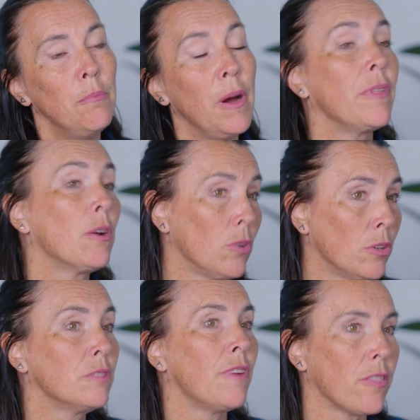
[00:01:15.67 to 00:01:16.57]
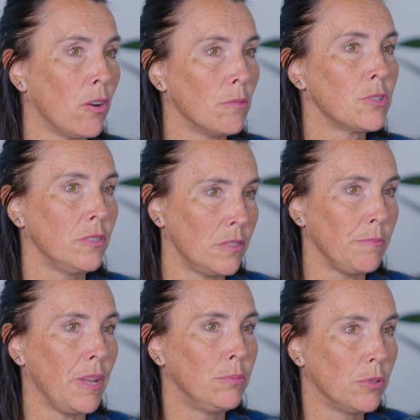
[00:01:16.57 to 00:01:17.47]
but there are lots of other options
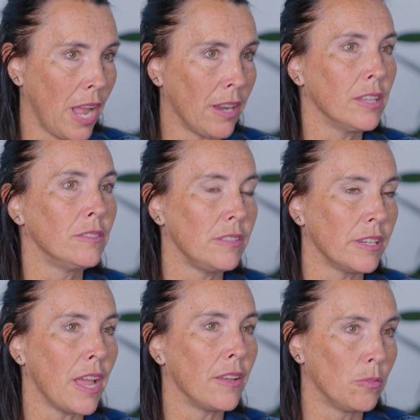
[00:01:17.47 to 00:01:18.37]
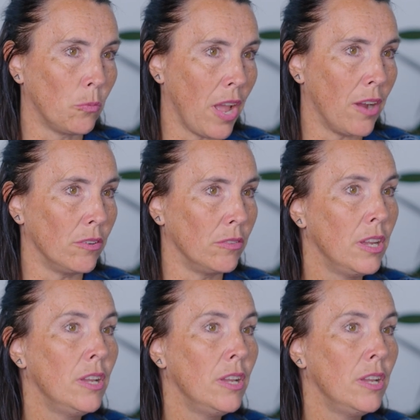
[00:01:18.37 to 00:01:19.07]
that people can consider as well.